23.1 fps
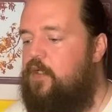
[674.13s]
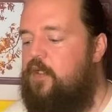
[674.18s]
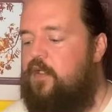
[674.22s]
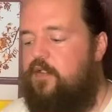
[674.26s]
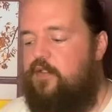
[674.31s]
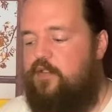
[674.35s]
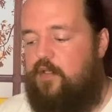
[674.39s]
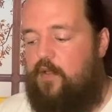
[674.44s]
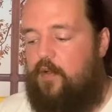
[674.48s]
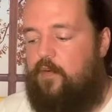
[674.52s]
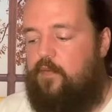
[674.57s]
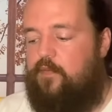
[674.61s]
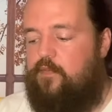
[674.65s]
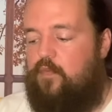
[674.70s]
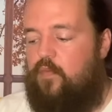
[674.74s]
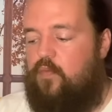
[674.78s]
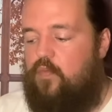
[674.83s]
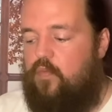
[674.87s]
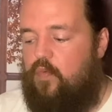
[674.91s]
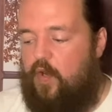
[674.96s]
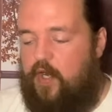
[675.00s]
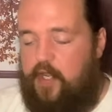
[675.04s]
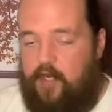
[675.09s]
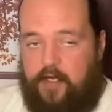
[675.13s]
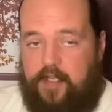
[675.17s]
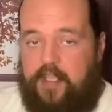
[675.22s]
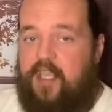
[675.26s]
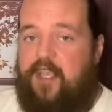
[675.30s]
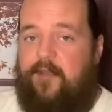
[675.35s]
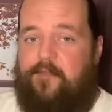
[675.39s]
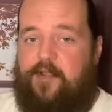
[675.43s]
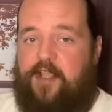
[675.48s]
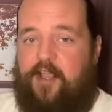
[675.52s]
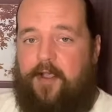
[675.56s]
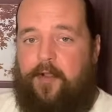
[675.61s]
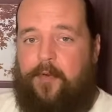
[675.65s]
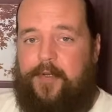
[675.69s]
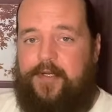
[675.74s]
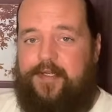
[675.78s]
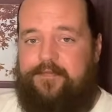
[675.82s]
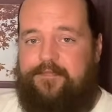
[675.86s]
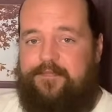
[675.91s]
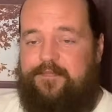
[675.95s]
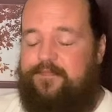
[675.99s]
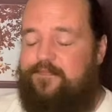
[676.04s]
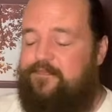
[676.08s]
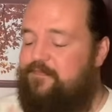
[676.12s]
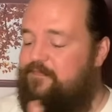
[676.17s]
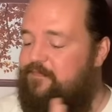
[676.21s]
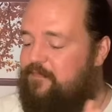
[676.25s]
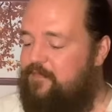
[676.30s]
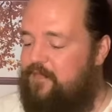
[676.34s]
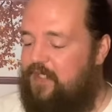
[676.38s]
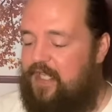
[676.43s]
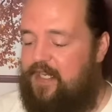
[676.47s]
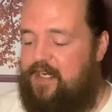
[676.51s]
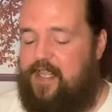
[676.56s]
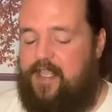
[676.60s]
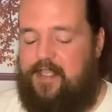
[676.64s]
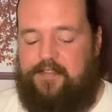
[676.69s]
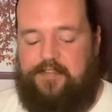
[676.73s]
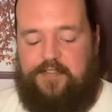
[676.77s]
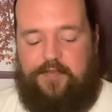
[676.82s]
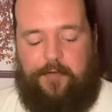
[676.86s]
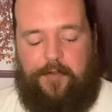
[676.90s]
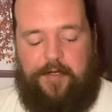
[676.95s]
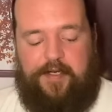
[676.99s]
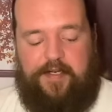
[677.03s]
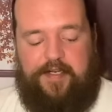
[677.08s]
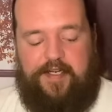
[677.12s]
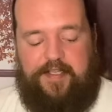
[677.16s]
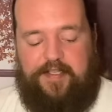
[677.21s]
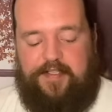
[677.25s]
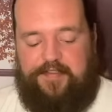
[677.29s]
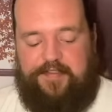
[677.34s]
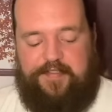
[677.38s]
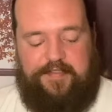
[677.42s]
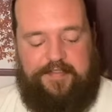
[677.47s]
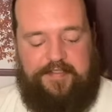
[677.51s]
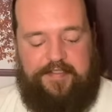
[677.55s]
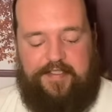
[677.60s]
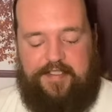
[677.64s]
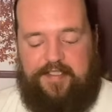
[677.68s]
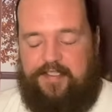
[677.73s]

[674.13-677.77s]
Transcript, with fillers: So we're going to keep going. It is what it is.